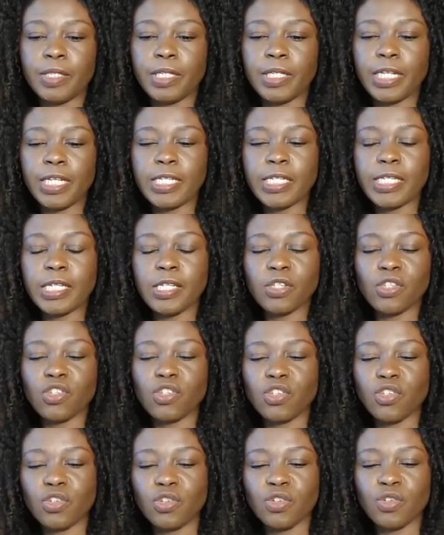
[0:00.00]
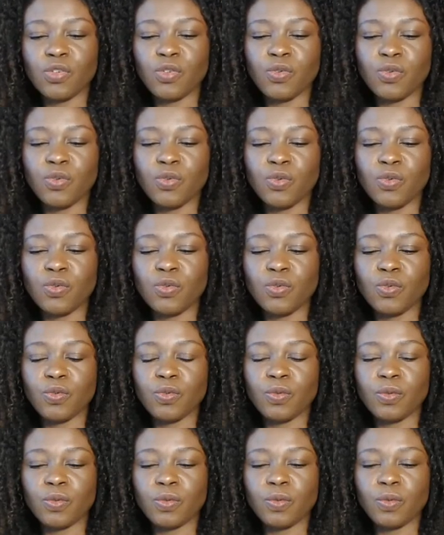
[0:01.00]
listens to you,
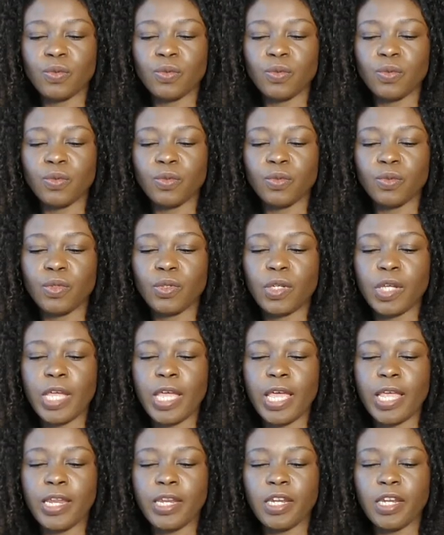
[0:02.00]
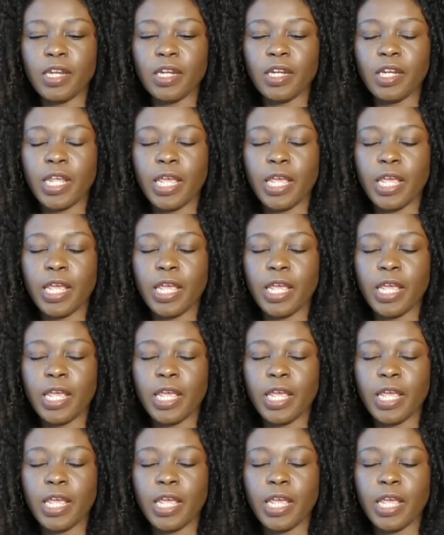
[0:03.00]
and